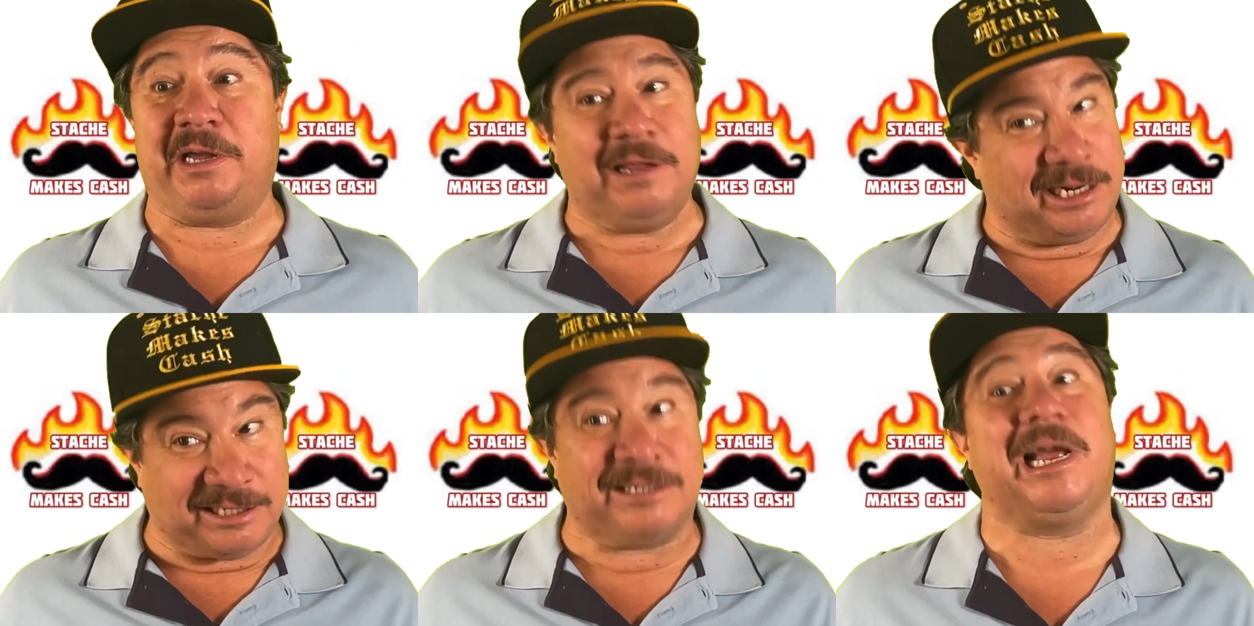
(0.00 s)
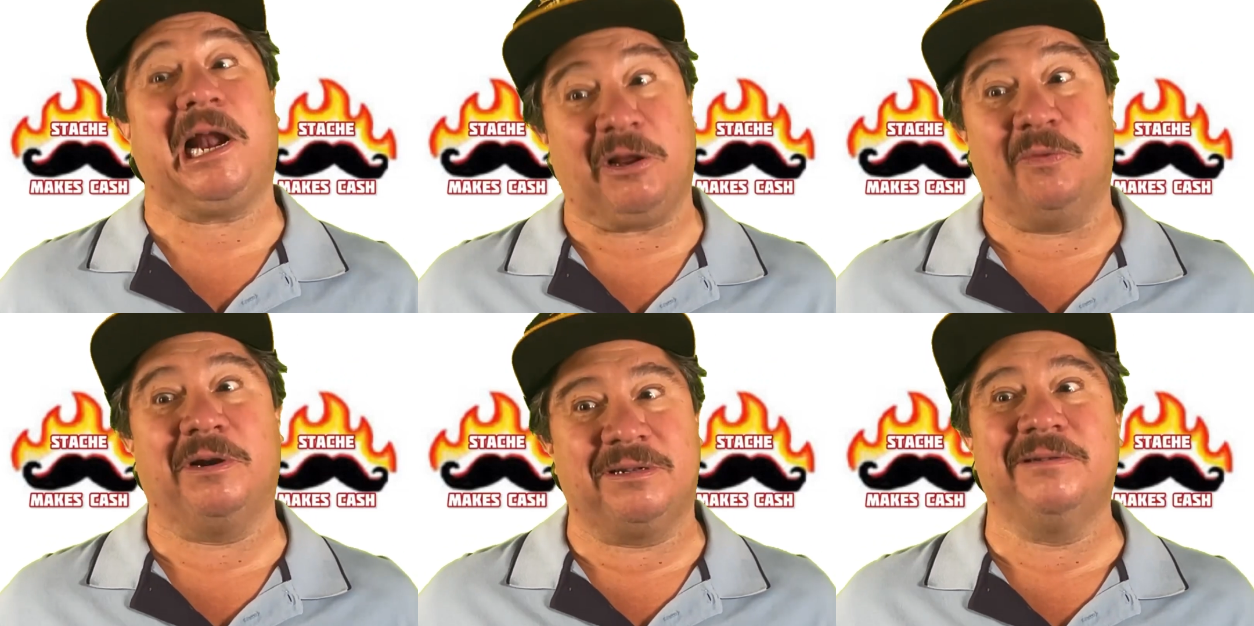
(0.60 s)
and that's exactly
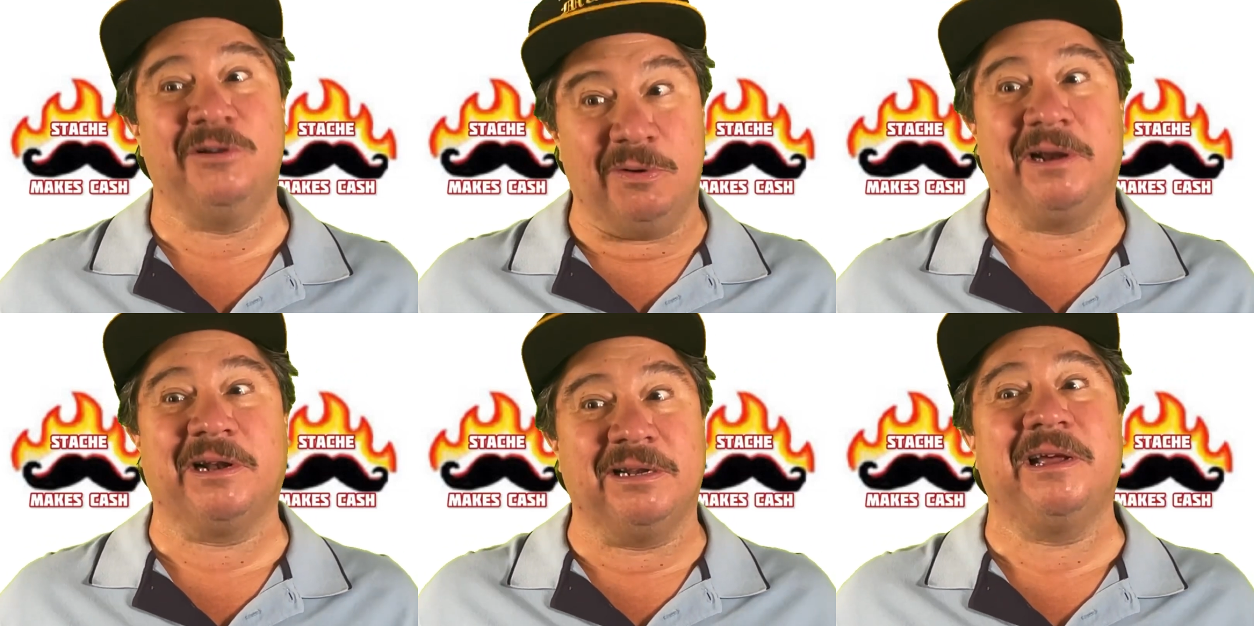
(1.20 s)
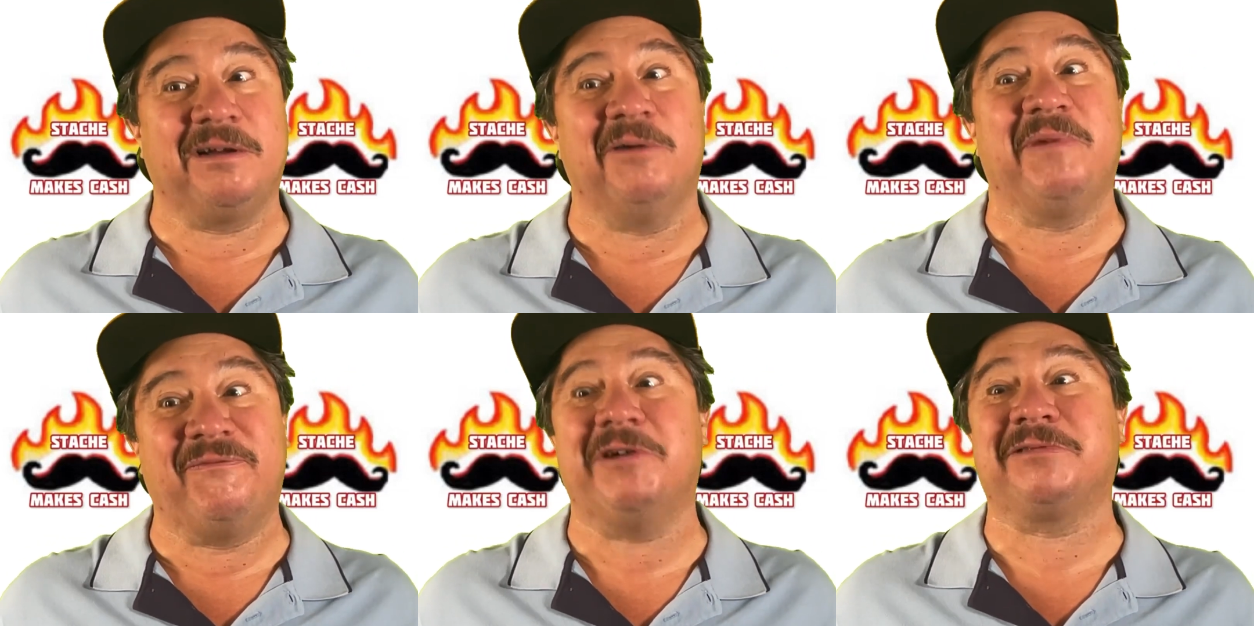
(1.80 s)
what New England, they're going
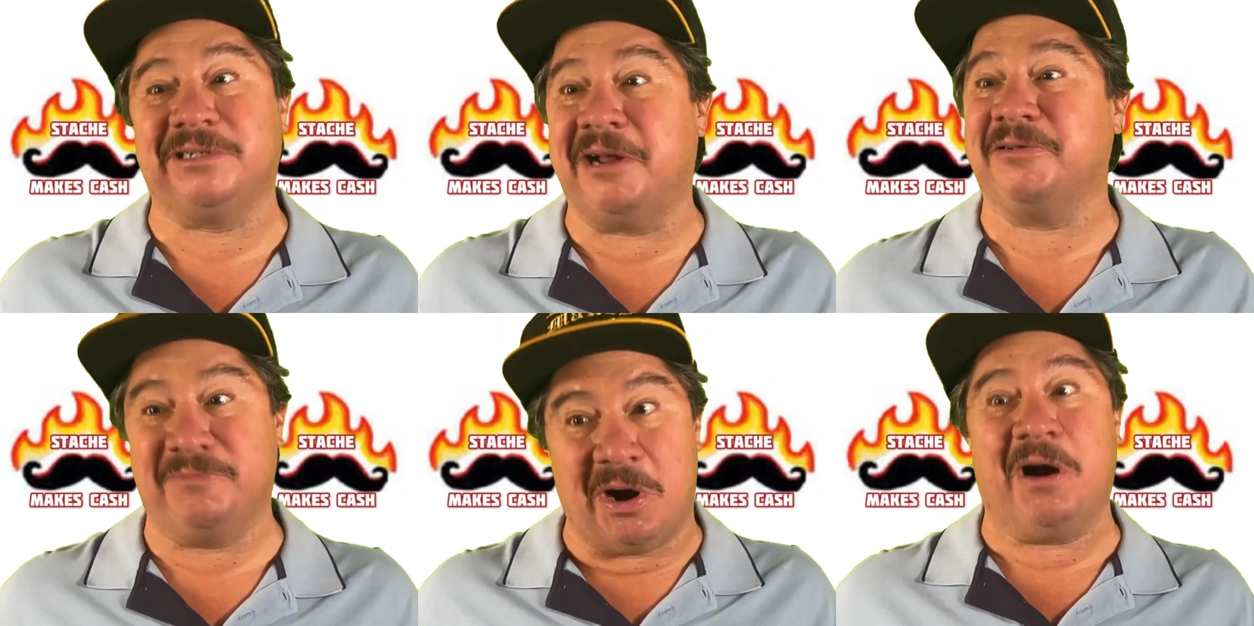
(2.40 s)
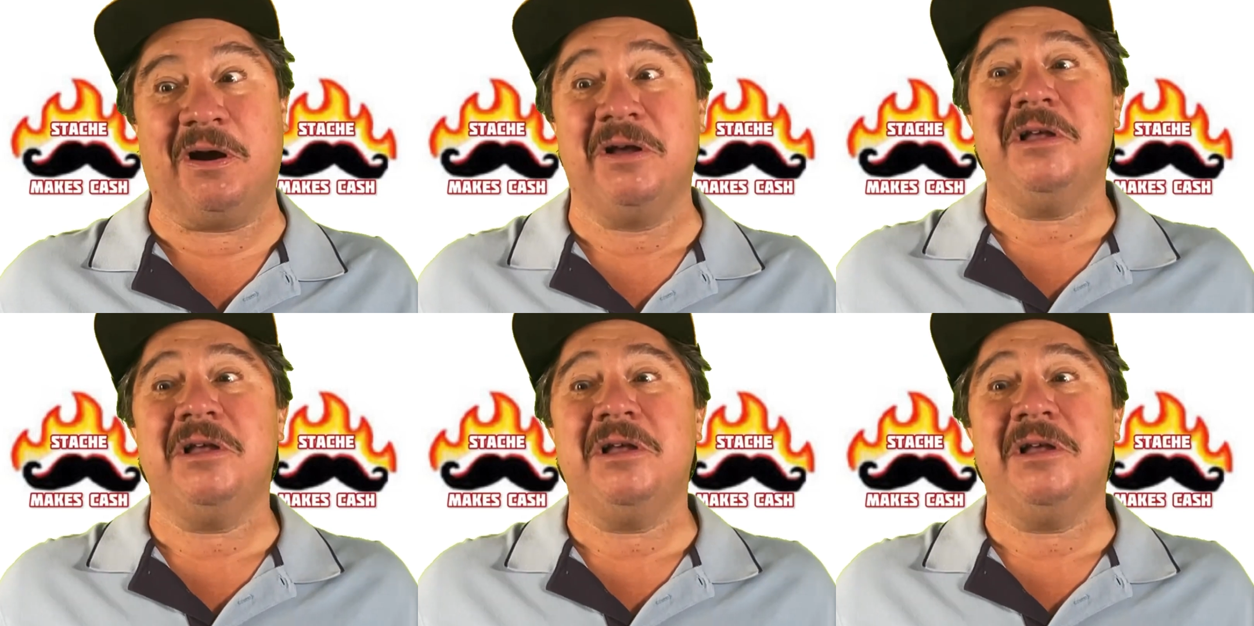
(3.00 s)
to be focusing on tomorrow.